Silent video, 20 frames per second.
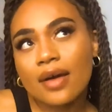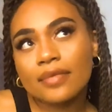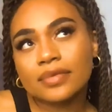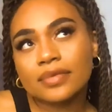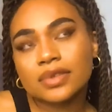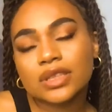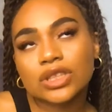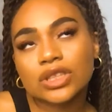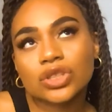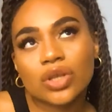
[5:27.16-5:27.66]

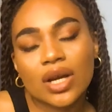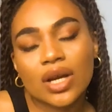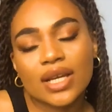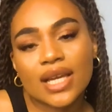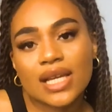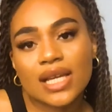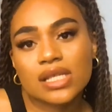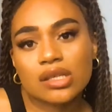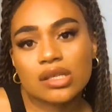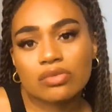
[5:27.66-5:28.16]
just try and
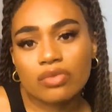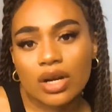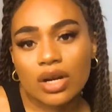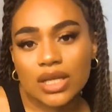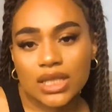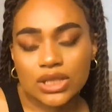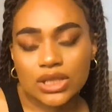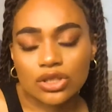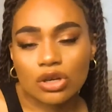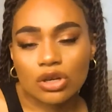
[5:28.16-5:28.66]
get some
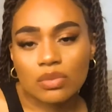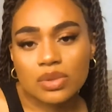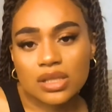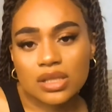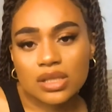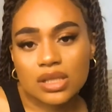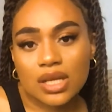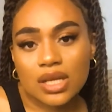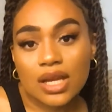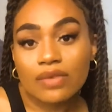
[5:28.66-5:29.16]
running
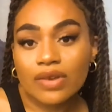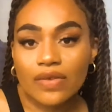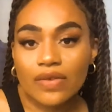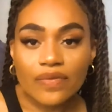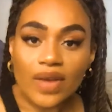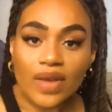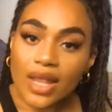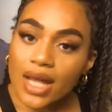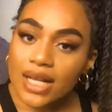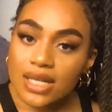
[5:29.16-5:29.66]
jobs, even if
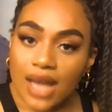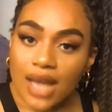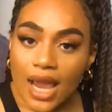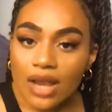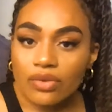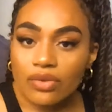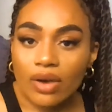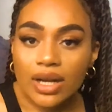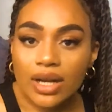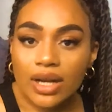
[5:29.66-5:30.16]
they're like
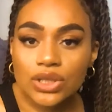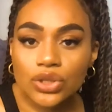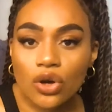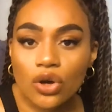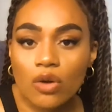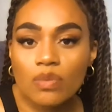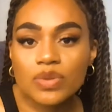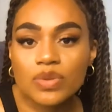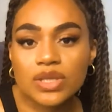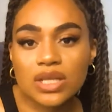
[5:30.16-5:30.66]
day running
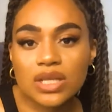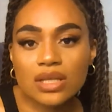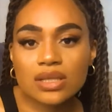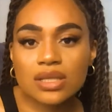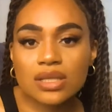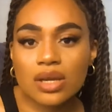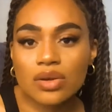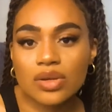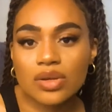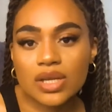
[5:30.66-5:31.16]
jobs, just
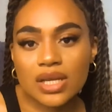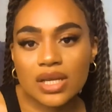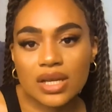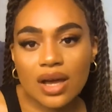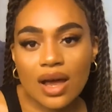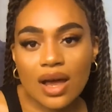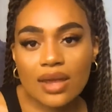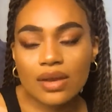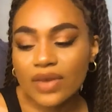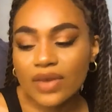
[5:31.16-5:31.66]
so you can
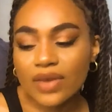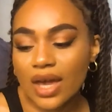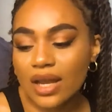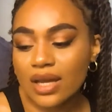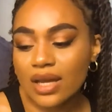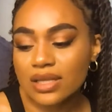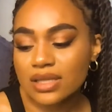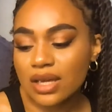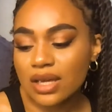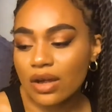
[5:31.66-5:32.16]
kind of get an
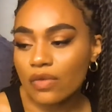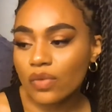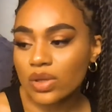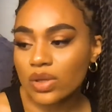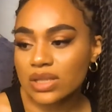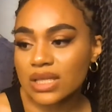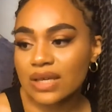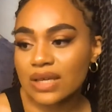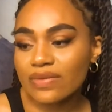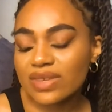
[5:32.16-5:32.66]
idea of
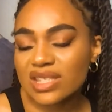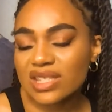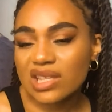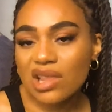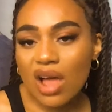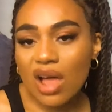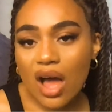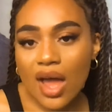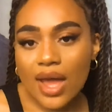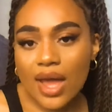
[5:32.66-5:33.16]
what TV's
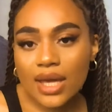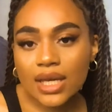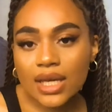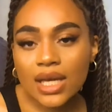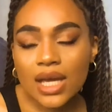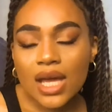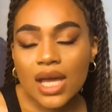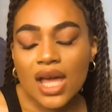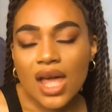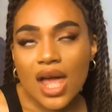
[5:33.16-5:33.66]
like.
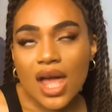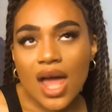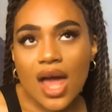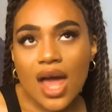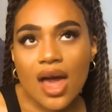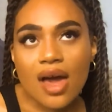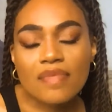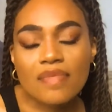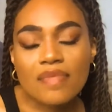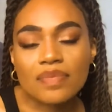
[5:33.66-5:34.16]

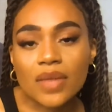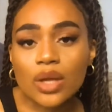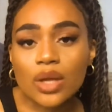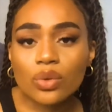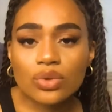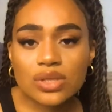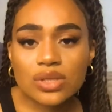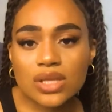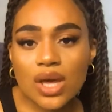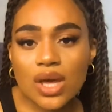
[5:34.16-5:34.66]
And
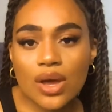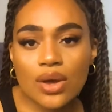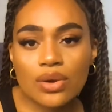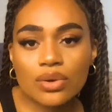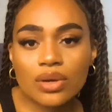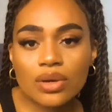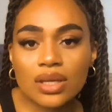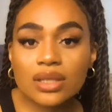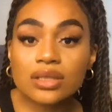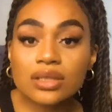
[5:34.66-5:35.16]

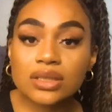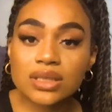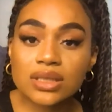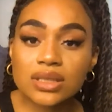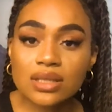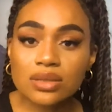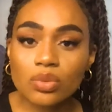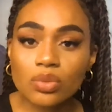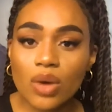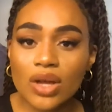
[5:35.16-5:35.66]
also,
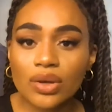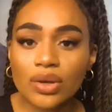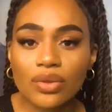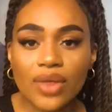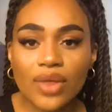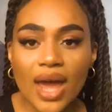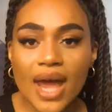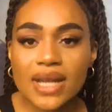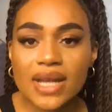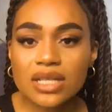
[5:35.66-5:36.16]
just while you're
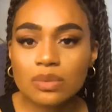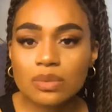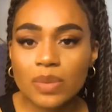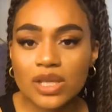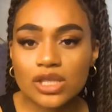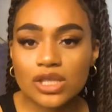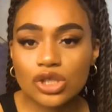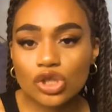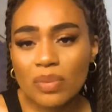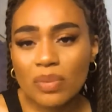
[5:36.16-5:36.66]
there, just be
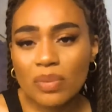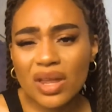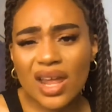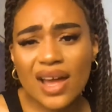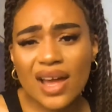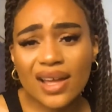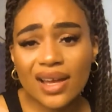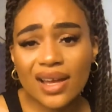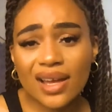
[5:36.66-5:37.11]
super like